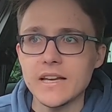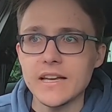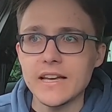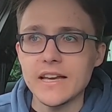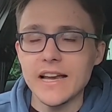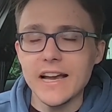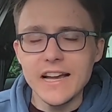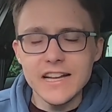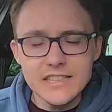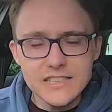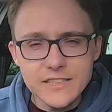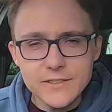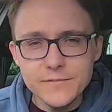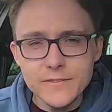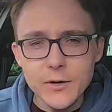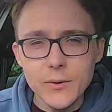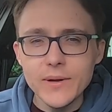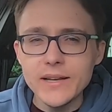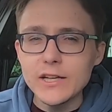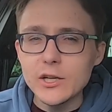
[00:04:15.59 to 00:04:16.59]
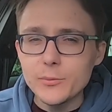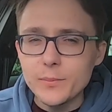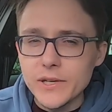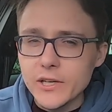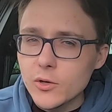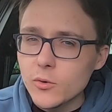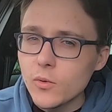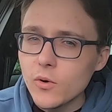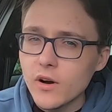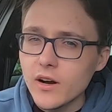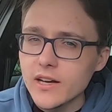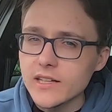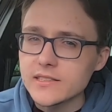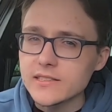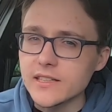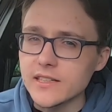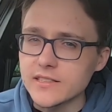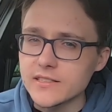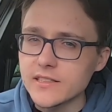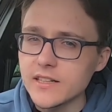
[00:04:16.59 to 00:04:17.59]
it actually felt a little bit
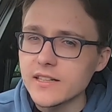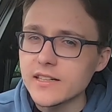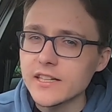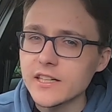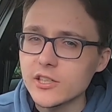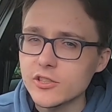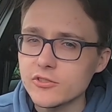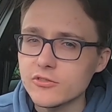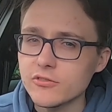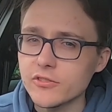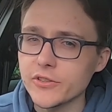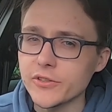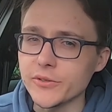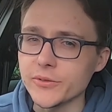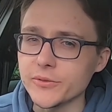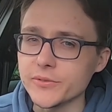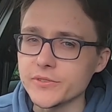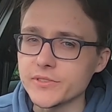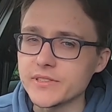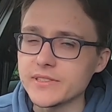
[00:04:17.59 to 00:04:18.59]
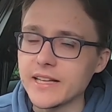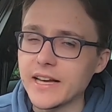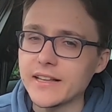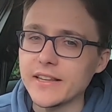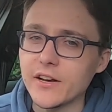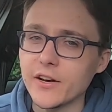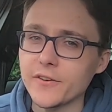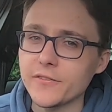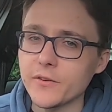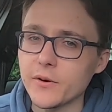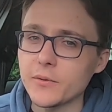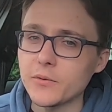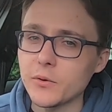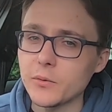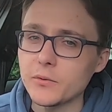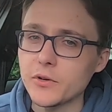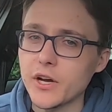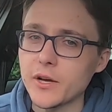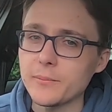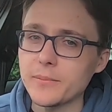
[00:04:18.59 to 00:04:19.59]
quieter, certainly at a cruise. Now that
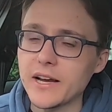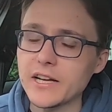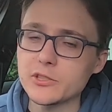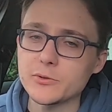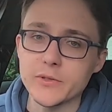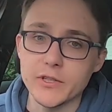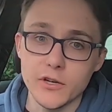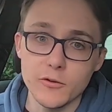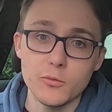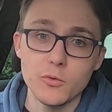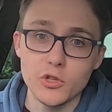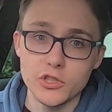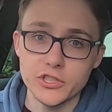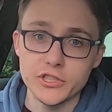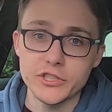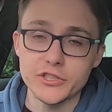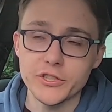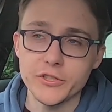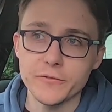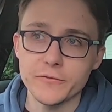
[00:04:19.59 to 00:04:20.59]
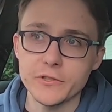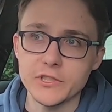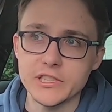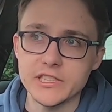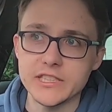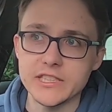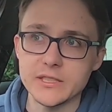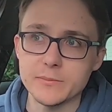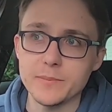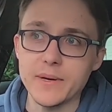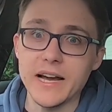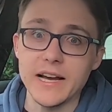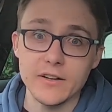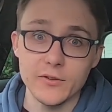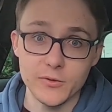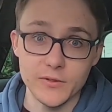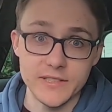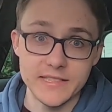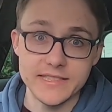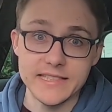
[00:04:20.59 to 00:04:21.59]
I'm going back to it and I've watched the two footages back
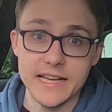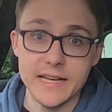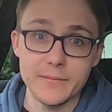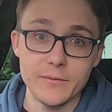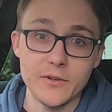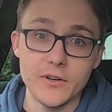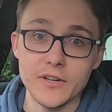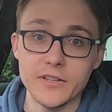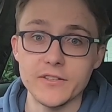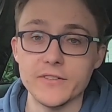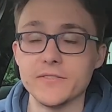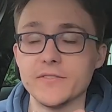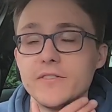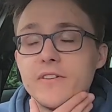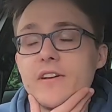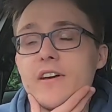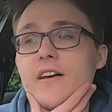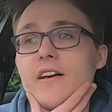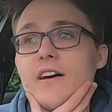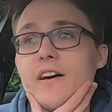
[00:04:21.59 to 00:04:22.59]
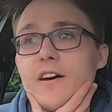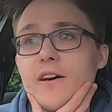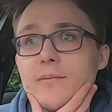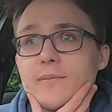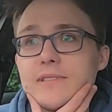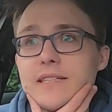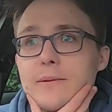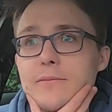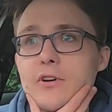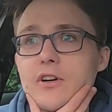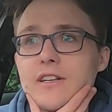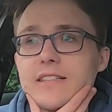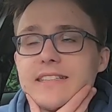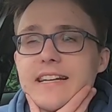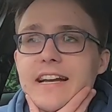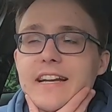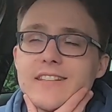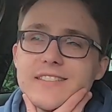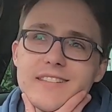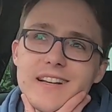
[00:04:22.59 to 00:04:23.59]
on the same kind of day,
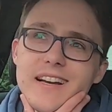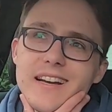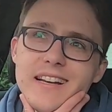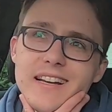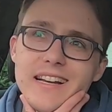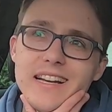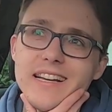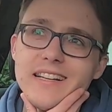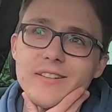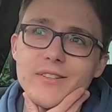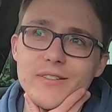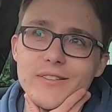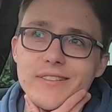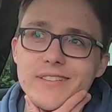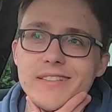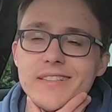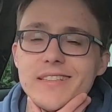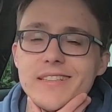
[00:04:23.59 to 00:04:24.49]
and I was like, hang on,